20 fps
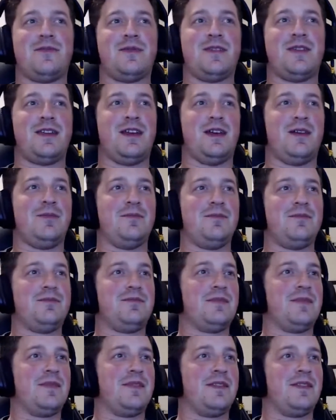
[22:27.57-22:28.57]
Yeah.
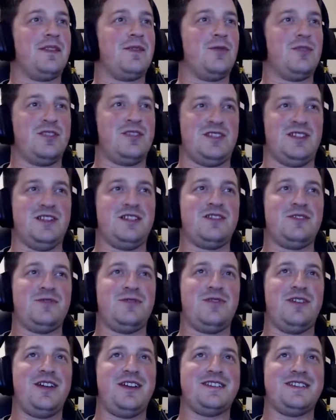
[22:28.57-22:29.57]
Well, isn't this the
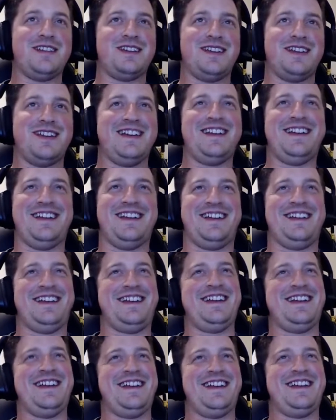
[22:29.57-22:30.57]
regs?
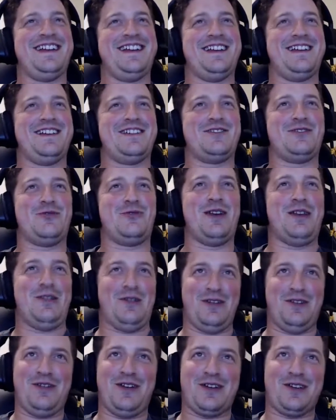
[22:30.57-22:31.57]
Do whatever
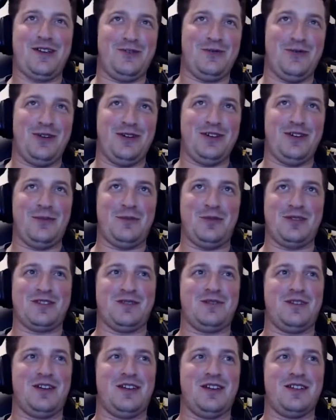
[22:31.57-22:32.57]
the fuck you want and put
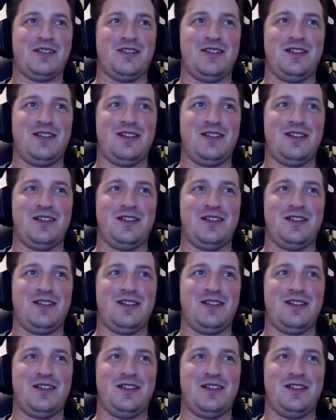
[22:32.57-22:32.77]
some tires on it?